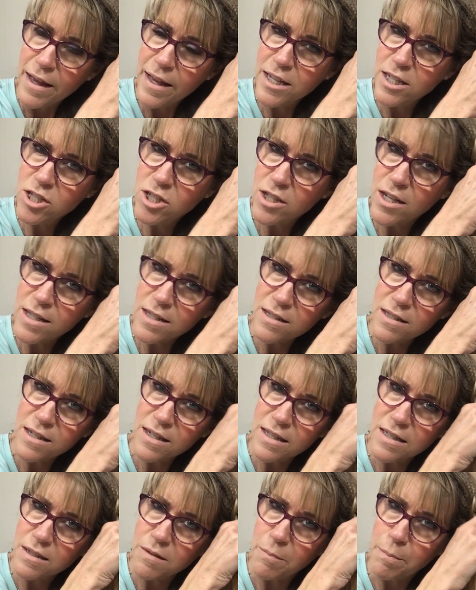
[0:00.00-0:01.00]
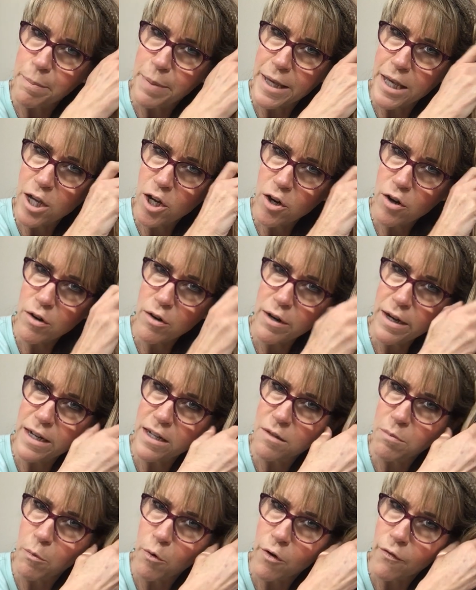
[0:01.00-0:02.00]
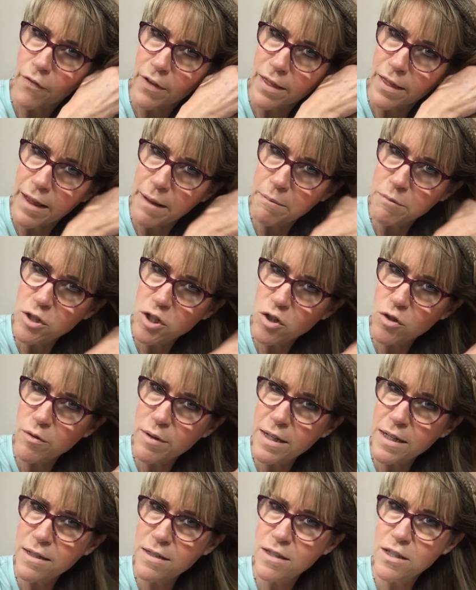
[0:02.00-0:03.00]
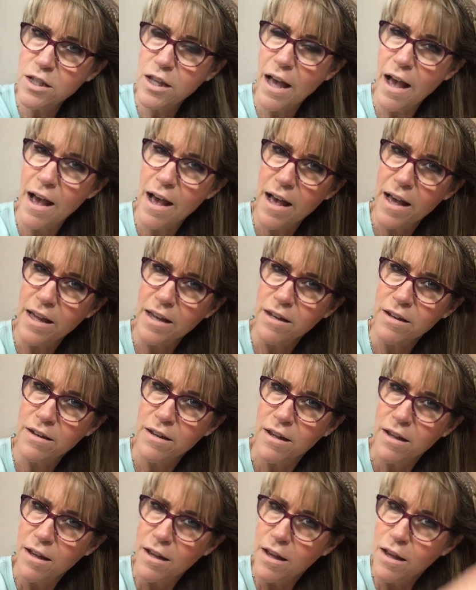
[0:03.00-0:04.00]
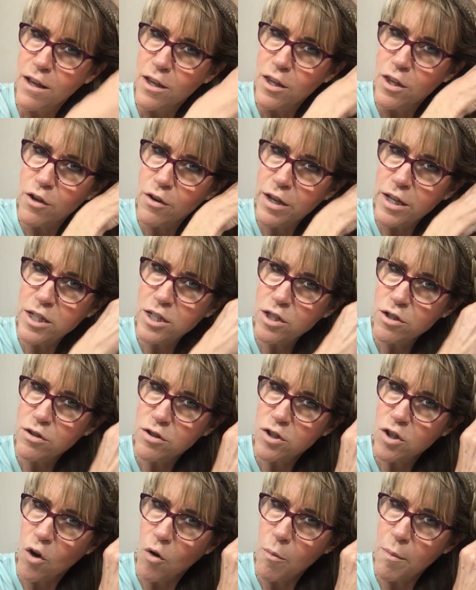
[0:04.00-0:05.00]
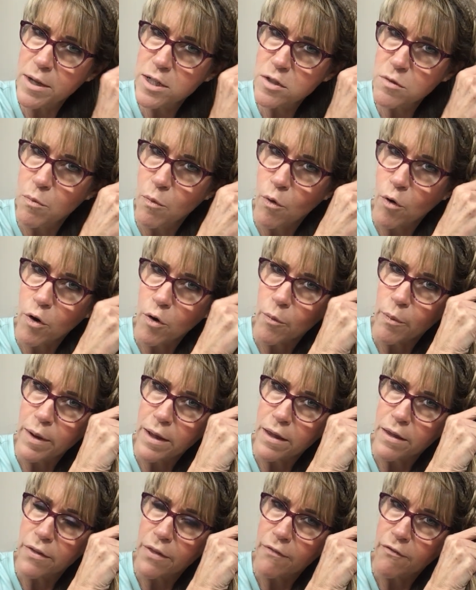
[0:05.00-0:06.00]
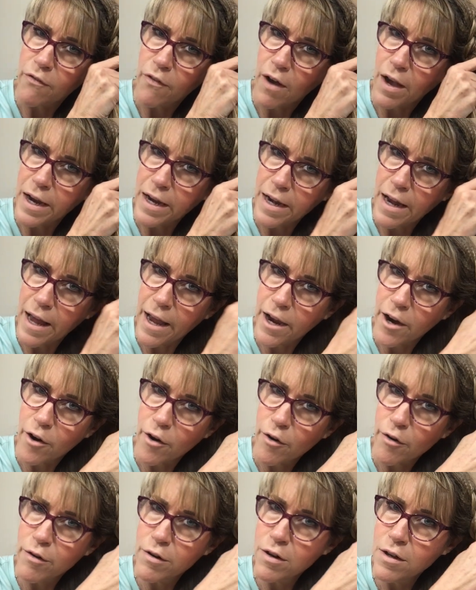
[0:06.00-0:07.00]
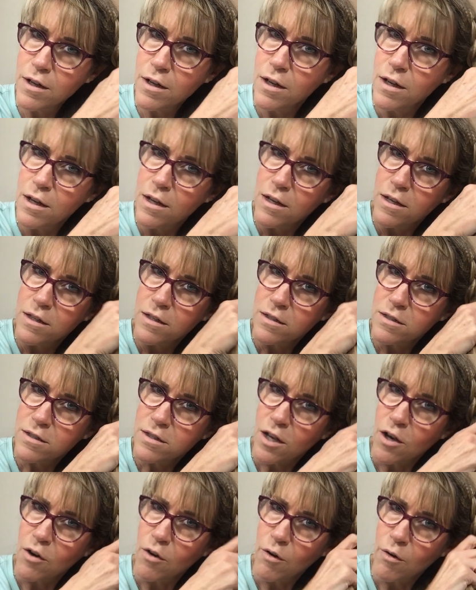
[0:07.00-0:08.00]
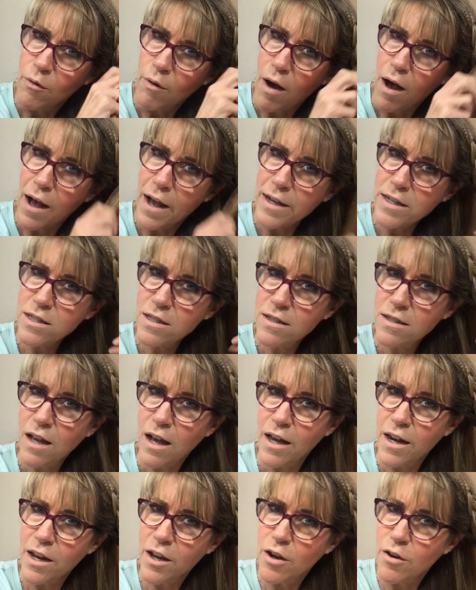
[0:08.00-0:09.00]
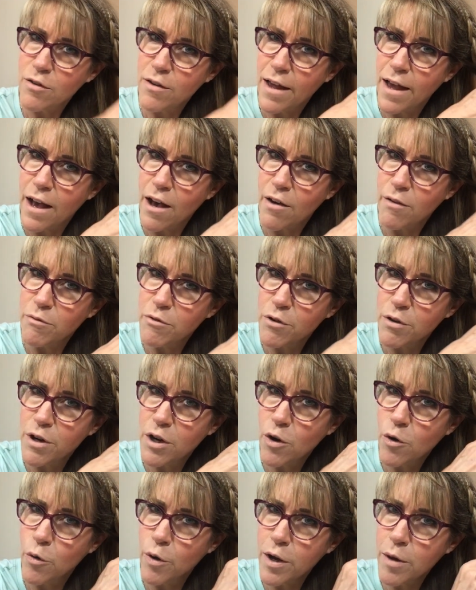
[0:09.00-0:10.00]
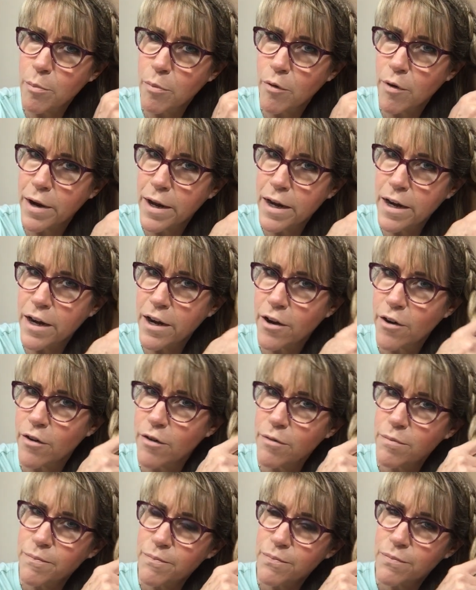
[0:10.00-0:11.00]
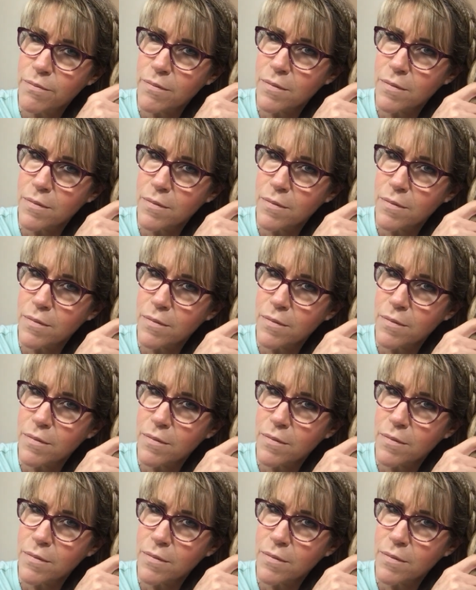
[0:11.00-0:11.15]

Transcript: It just is bigger, it's more voluptuous, and you could do so much more with fine hair. So I just kind of go down, doing a quick braid here.